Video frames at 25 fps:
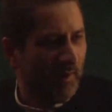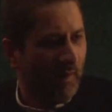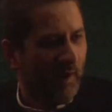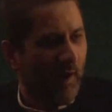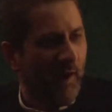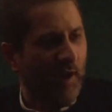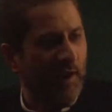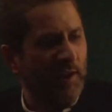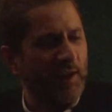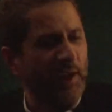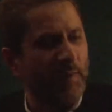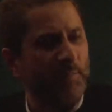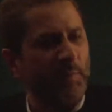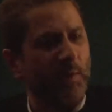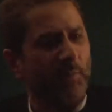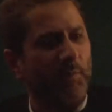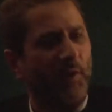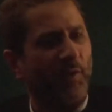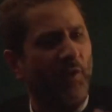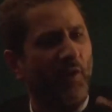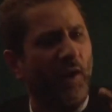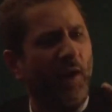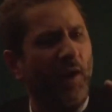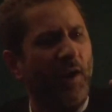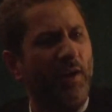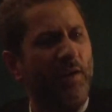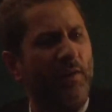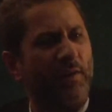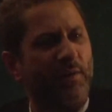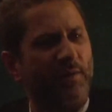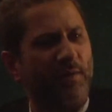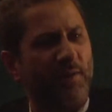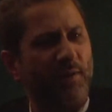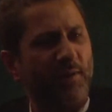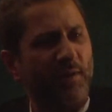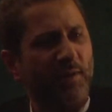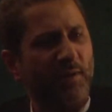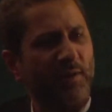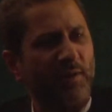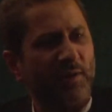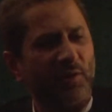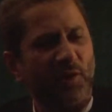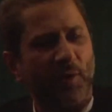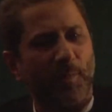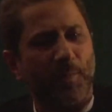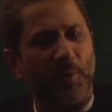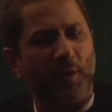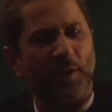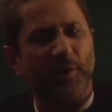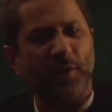Ali ibn Madahir,
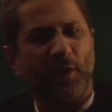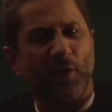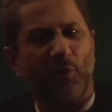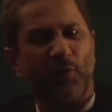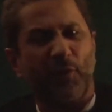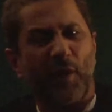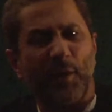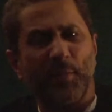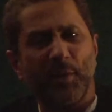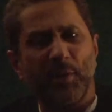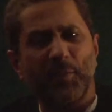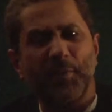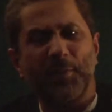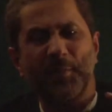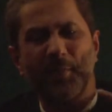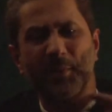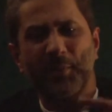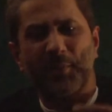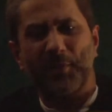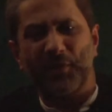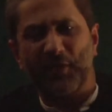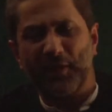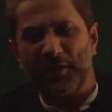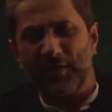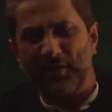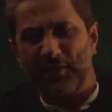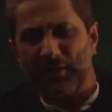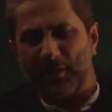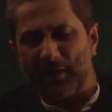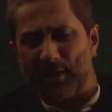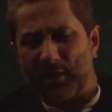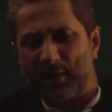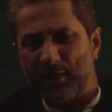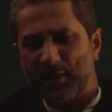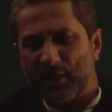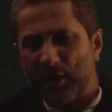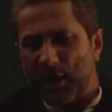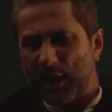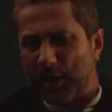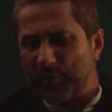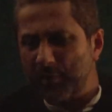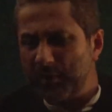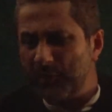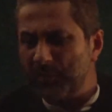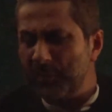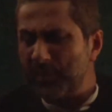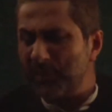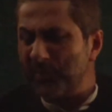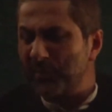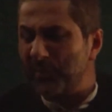the brother of Habib ibn Madahir,
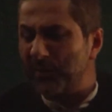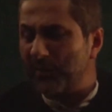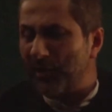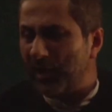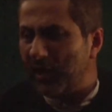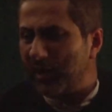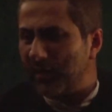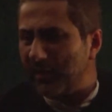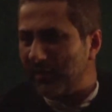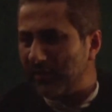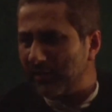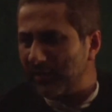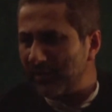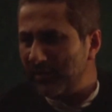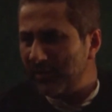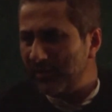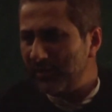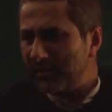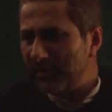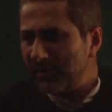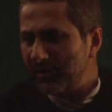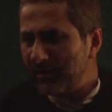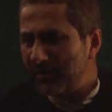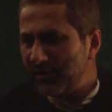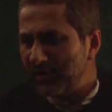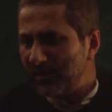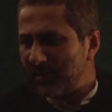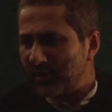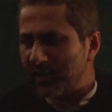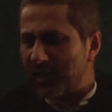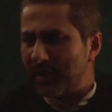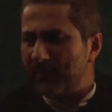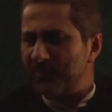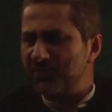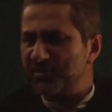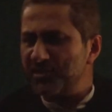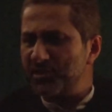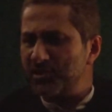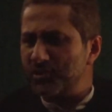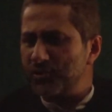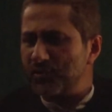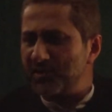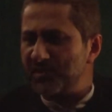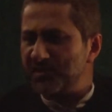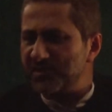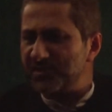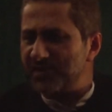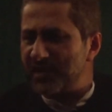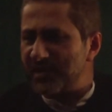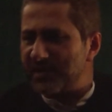Habib ibn Madahir, comes into
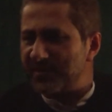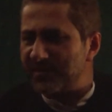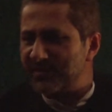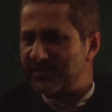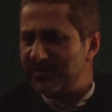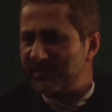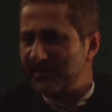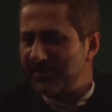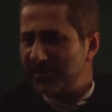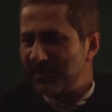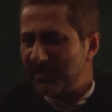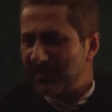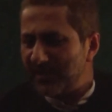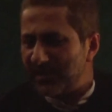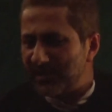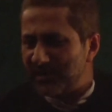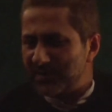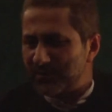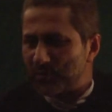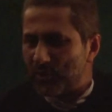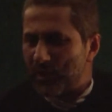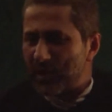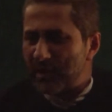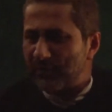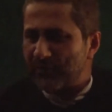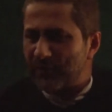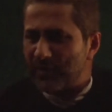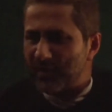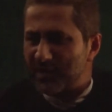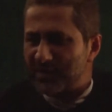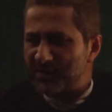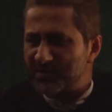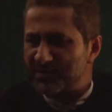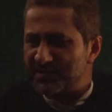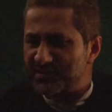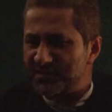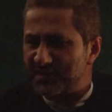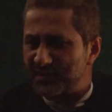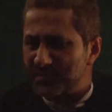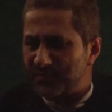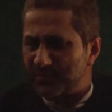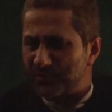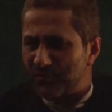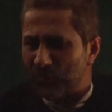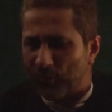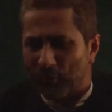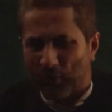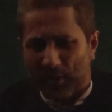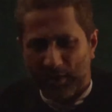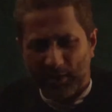his tent his wife asks him,
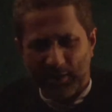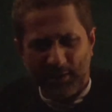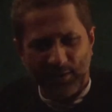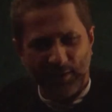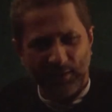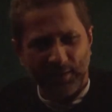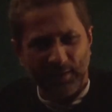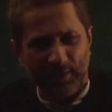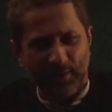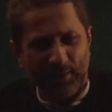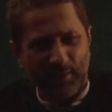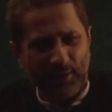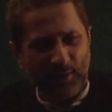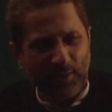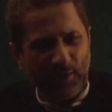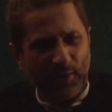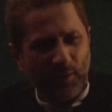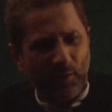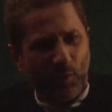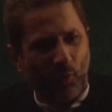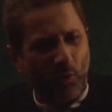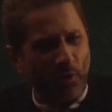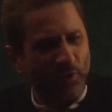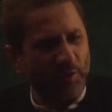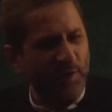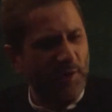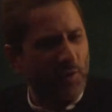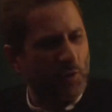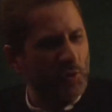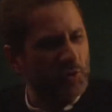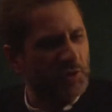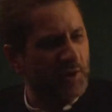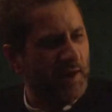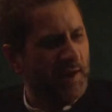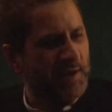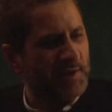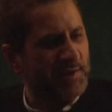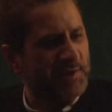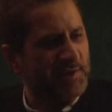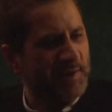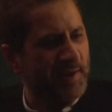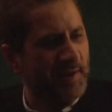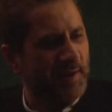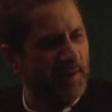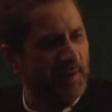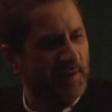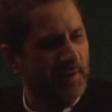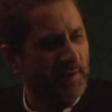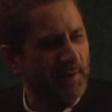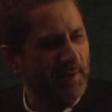Oh Ali, what did Hussein
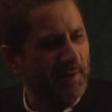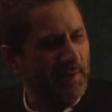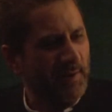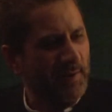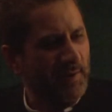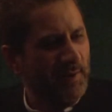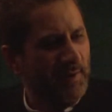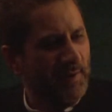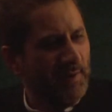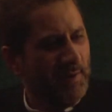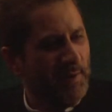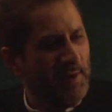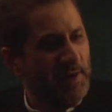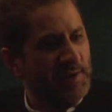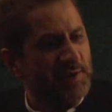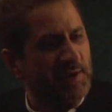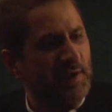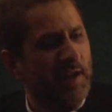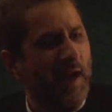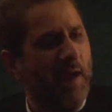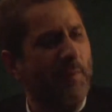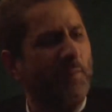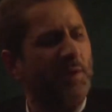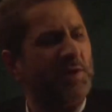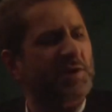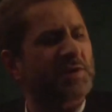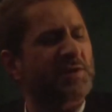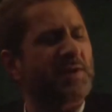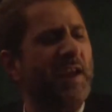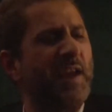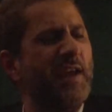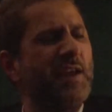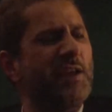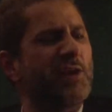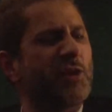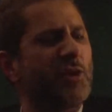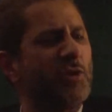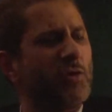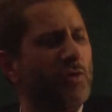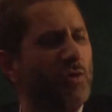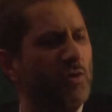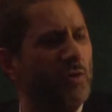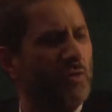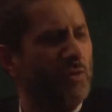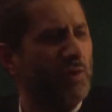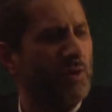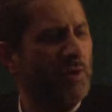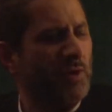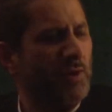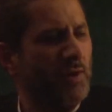say? He said, I must take
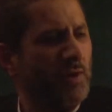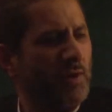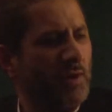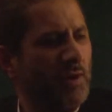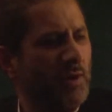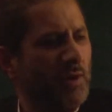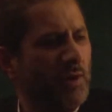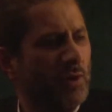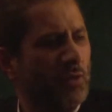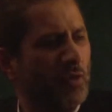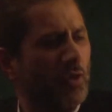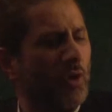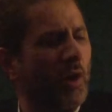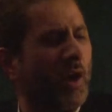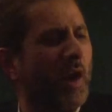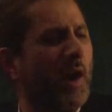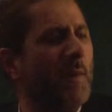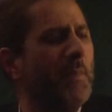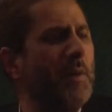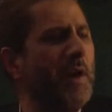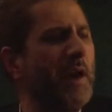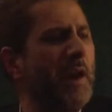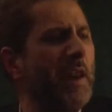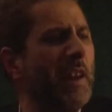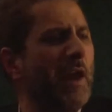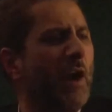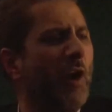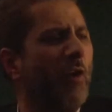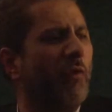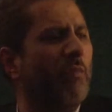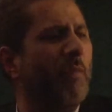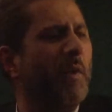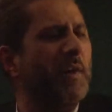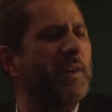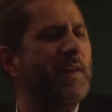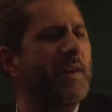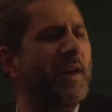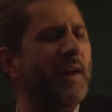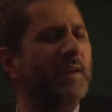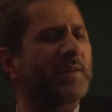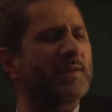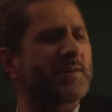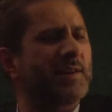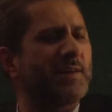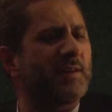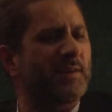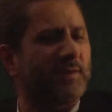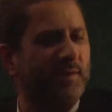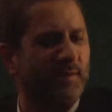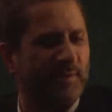you to the Kabila of Bani
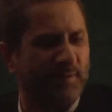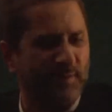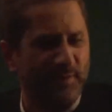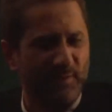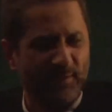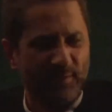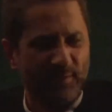Hasad.